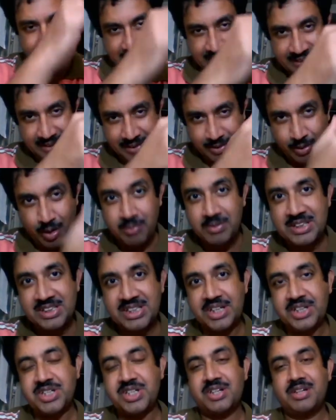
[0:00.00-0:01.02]
at the comment
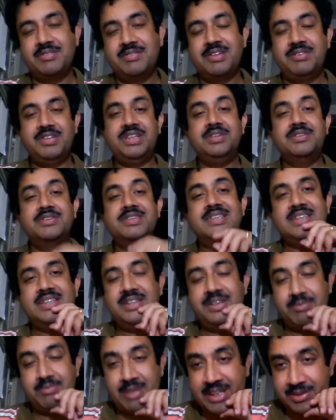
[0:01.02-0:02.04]
section of the videos
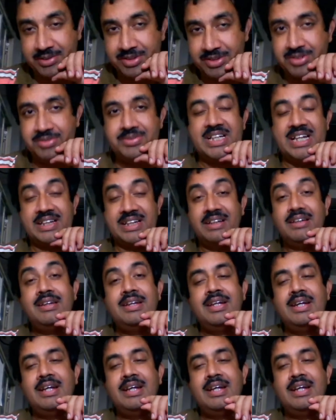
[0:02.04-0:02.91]
in my YouTube channel.